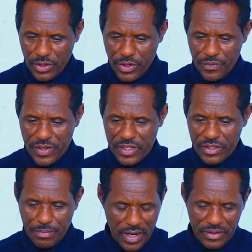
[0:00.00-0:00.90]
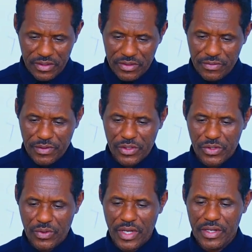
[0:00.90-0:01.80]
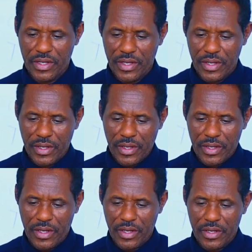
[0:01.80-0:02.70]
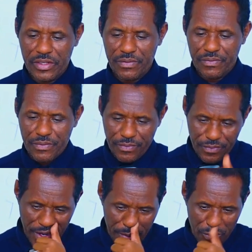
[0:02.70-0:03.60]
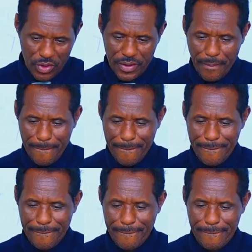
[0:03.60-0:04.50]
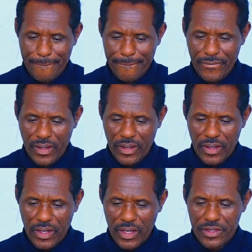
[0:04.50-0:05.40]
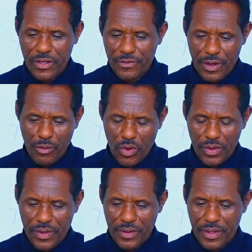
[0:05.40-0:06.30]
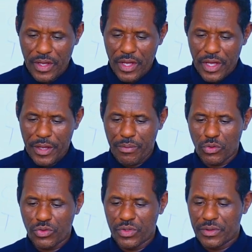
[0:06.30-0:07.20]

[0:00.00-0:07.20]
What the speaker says: different parts. The first one is framework. In the framework, he put